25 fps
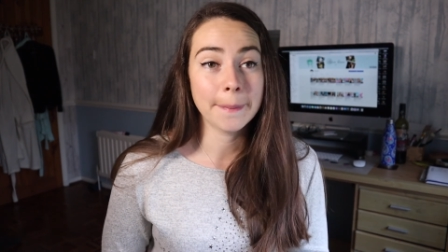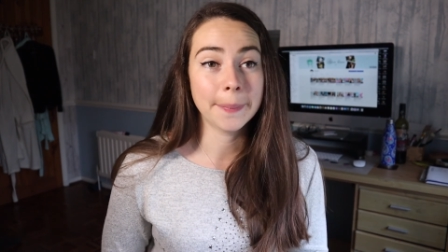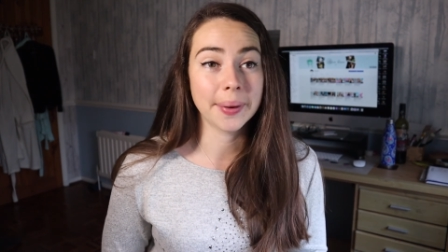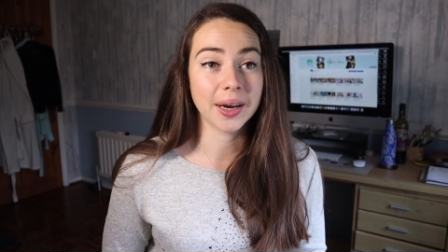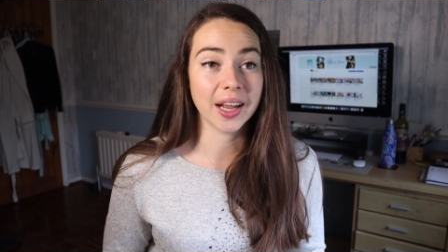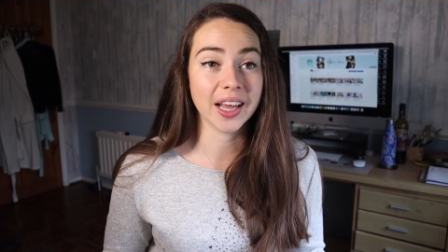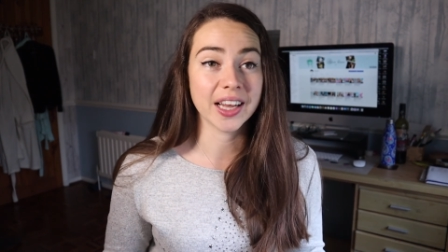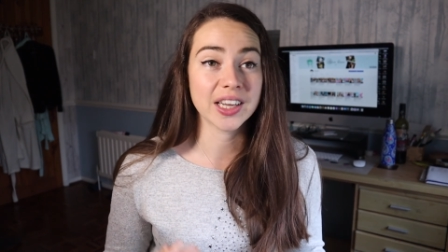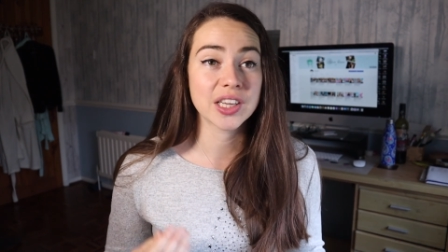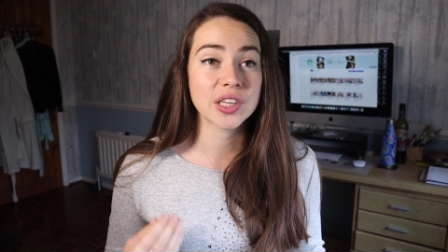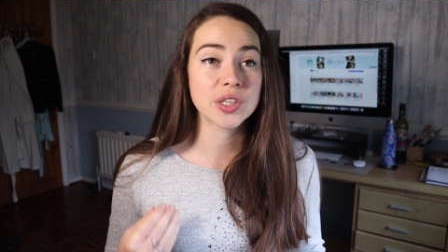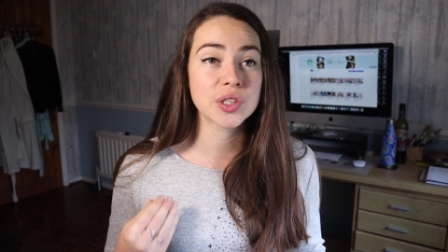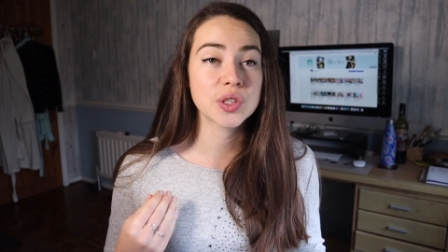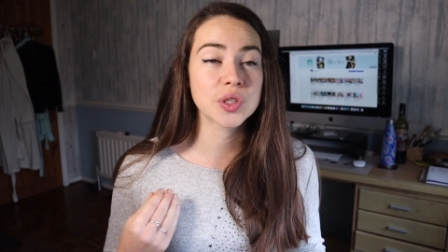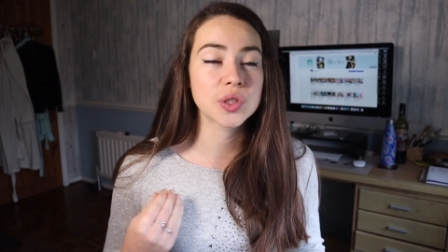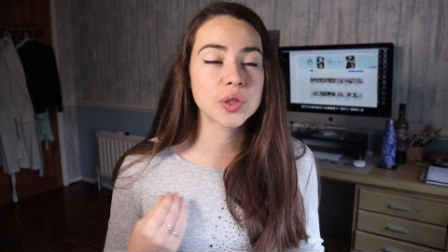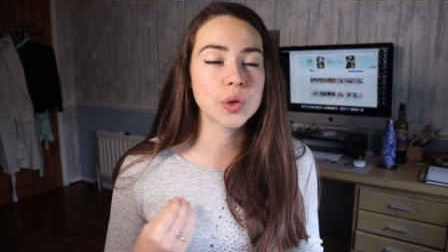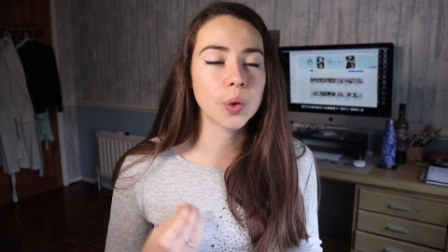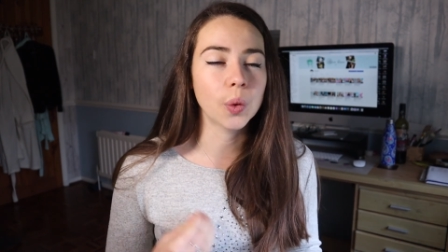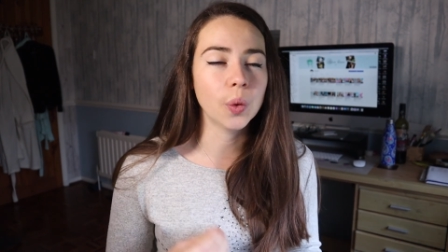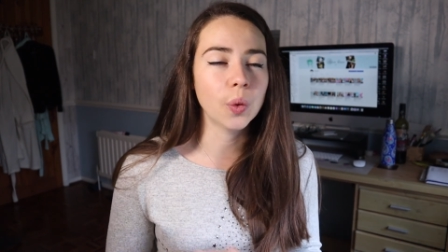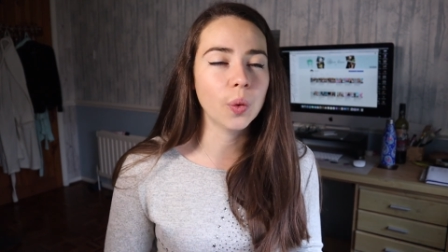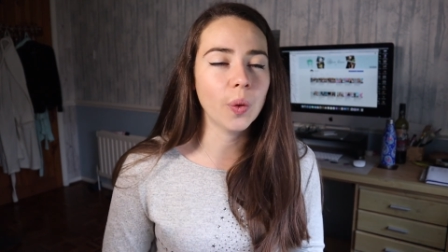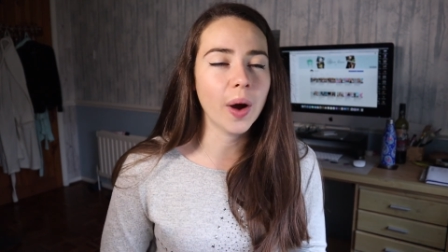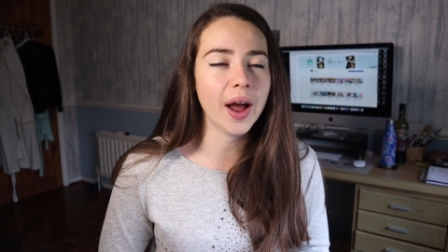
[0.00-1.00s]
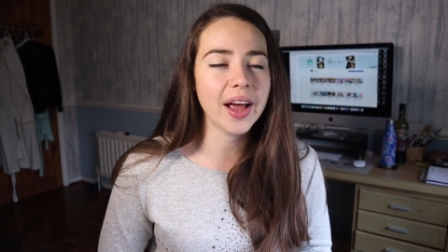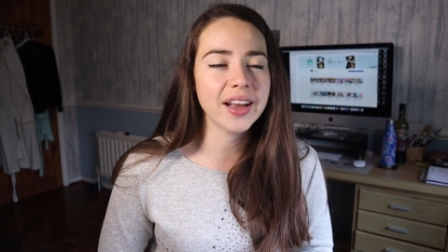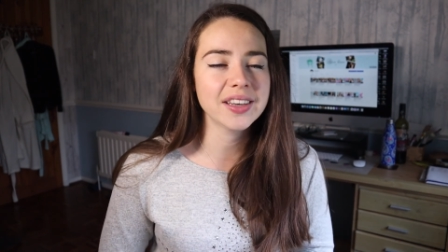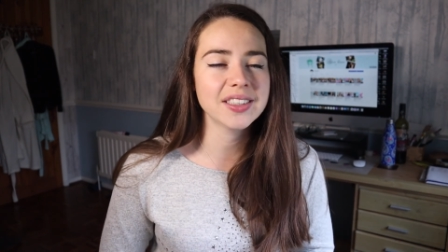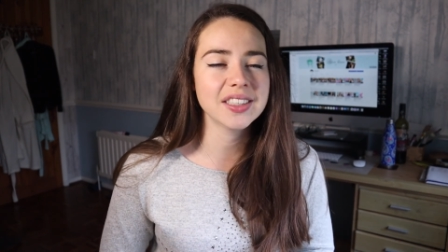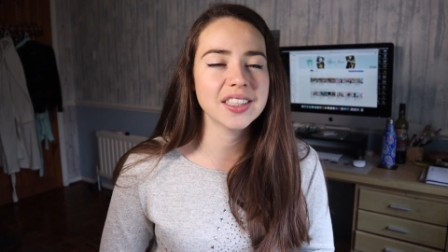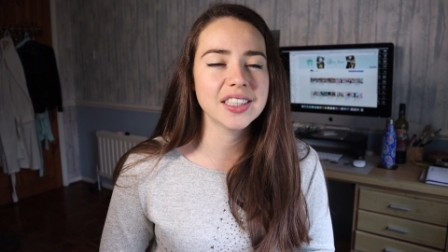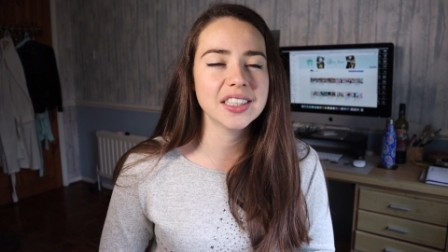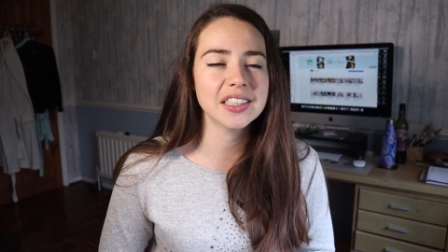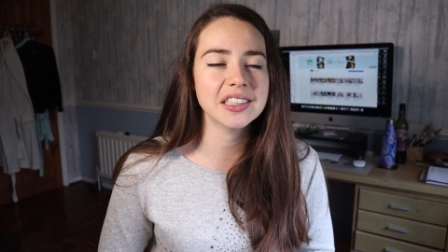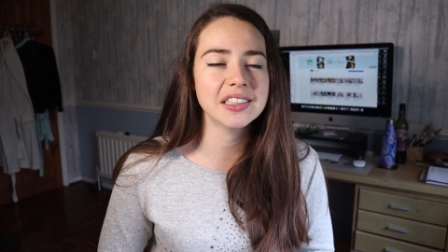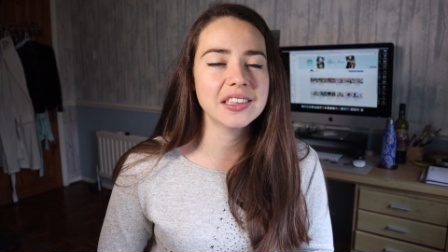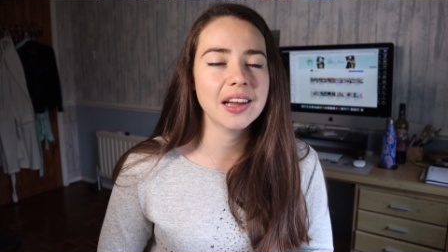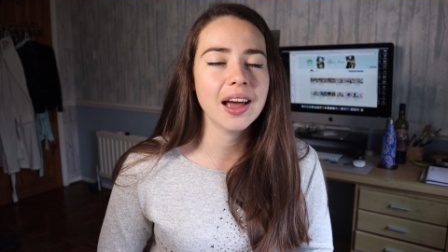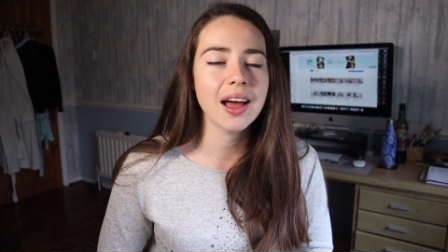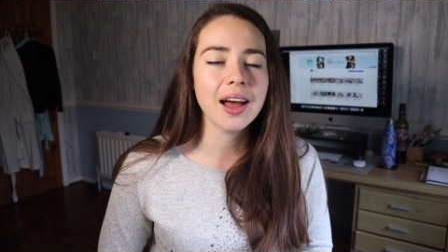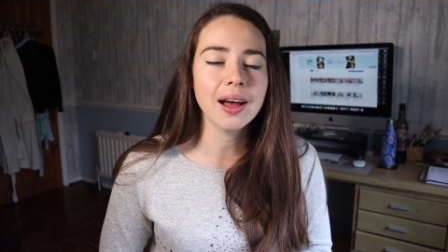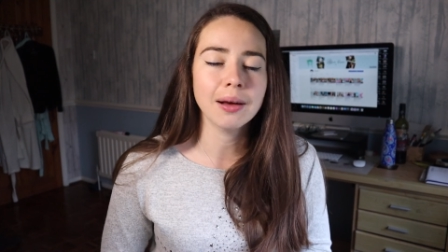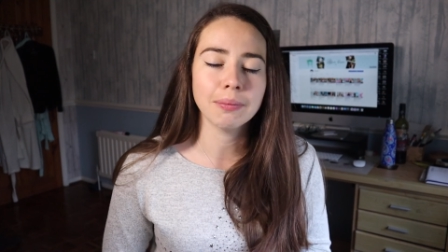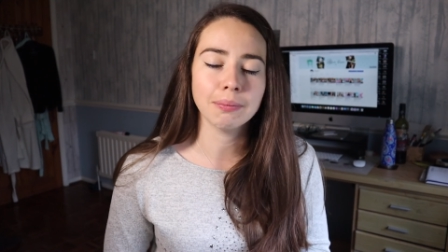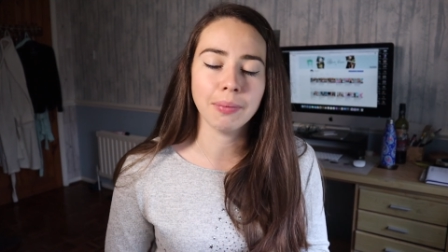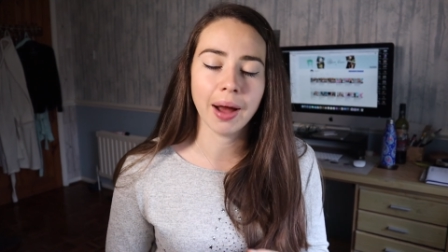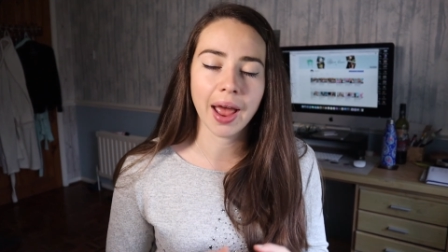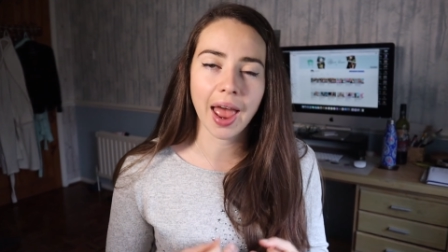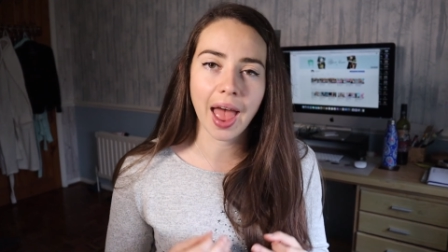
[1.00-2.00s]
but I sweated
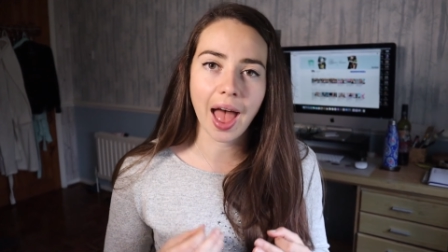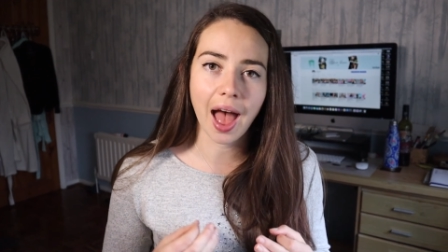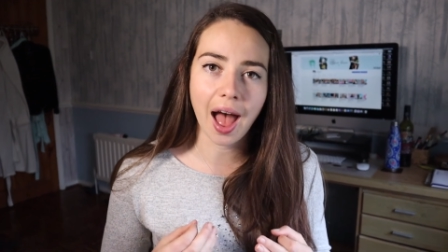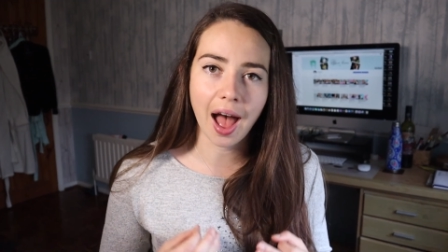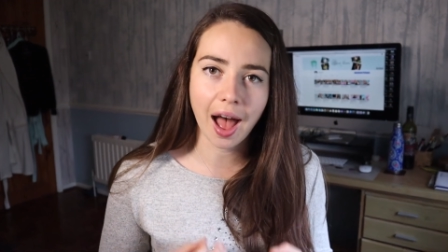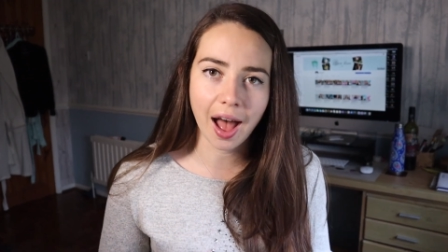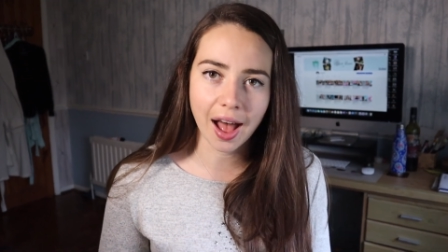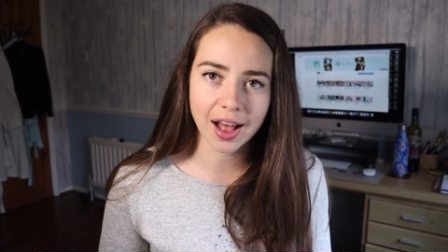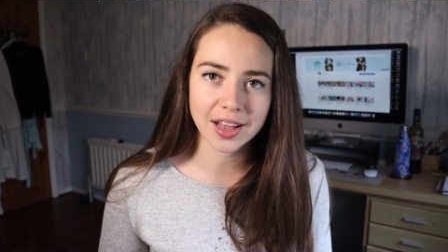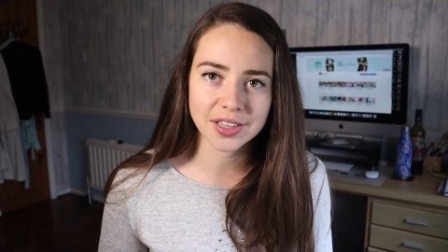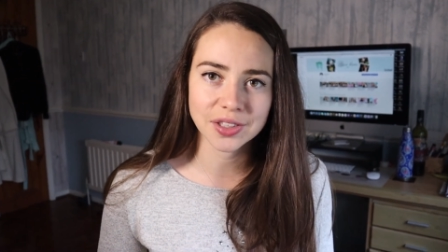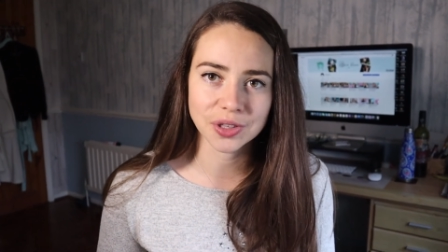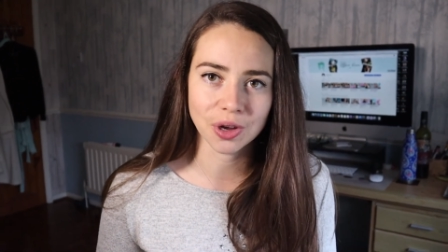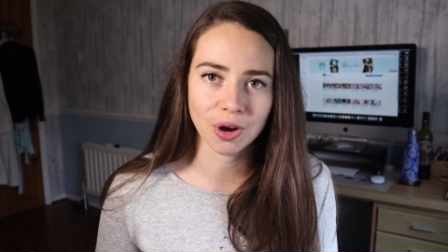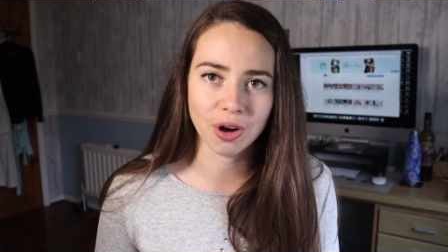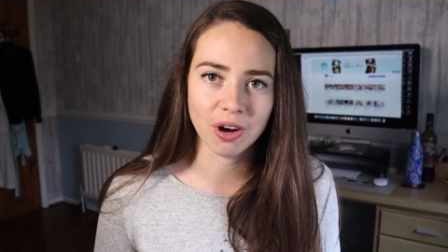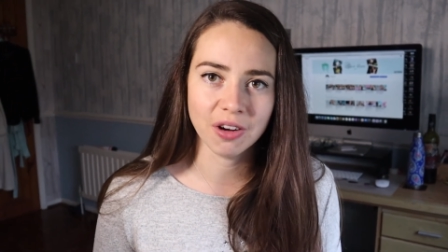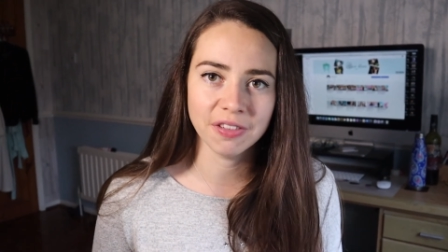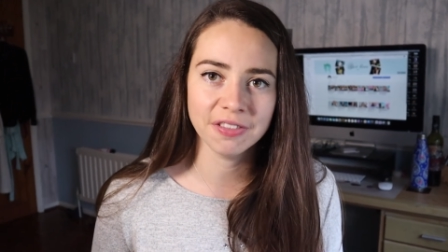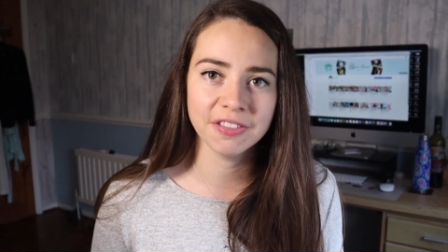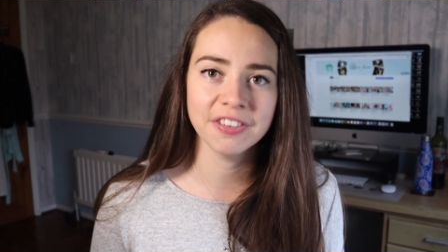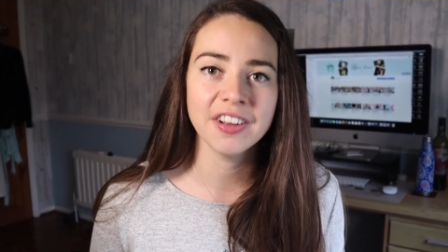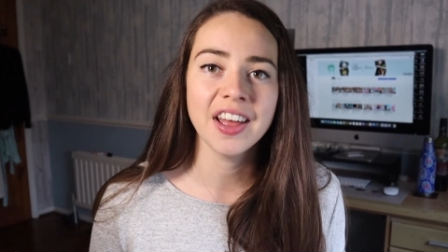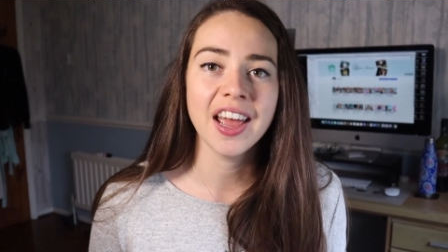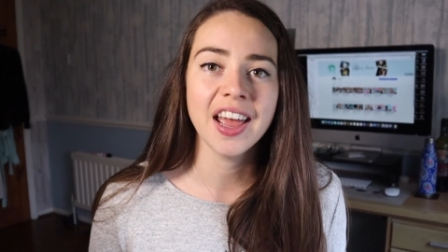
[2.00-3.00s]
my ass off